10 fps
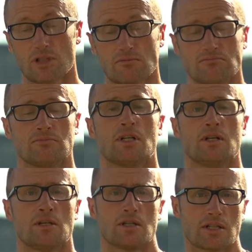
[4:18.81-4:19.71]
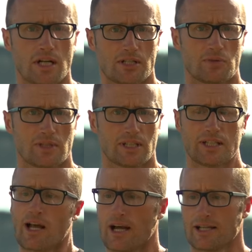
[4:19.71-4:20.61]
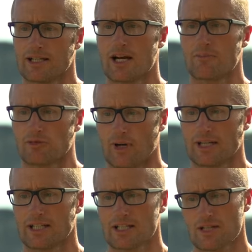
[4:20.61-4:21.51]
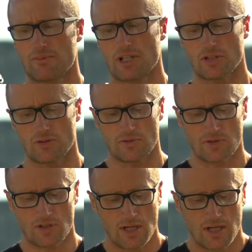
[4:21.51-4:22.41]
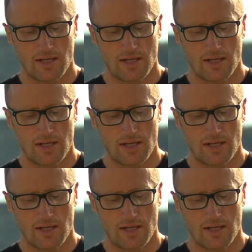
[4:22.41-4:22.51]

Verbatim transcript: So, consequently, I ended up running into some issues.